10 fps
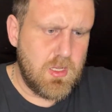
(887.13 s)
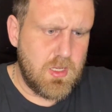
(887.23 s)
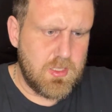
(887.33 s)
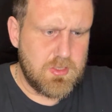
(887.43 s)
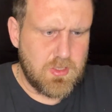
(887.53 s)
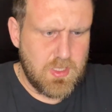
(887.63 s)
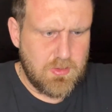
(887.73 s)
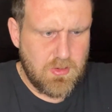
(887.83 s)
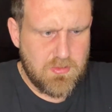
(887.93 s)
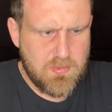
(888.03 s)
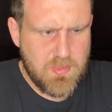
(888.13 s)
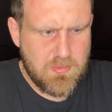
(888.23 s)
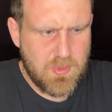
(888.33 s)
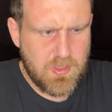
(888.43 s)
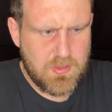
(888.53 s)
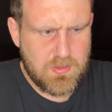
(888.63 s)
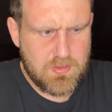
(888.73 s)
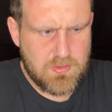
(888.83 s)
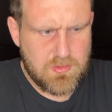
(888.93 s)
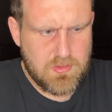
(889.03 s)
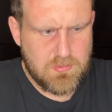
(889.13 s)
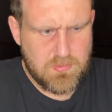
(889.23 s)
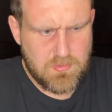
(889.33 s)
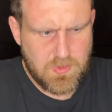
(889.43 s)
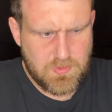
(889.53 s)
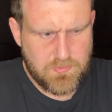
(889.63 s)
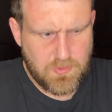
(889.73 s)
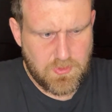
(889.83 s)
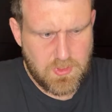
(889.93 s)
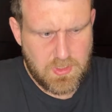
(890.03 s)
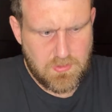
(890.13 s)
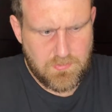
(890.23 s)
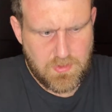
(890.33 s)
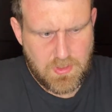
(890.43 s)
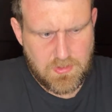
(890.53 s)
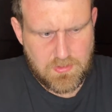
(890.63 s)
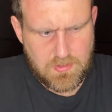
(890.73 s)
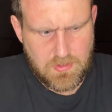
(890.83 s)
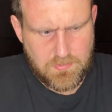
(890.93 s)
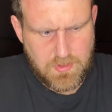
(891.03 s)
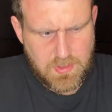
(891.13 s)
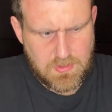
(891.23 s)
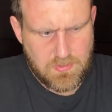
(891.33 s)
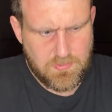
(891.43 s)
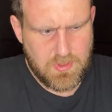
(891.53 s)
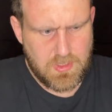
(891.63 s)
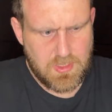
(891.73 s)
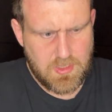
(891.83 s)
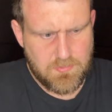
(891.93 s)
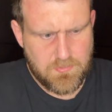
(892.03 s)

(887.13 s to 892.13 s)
attire I remember most fondly of his, with the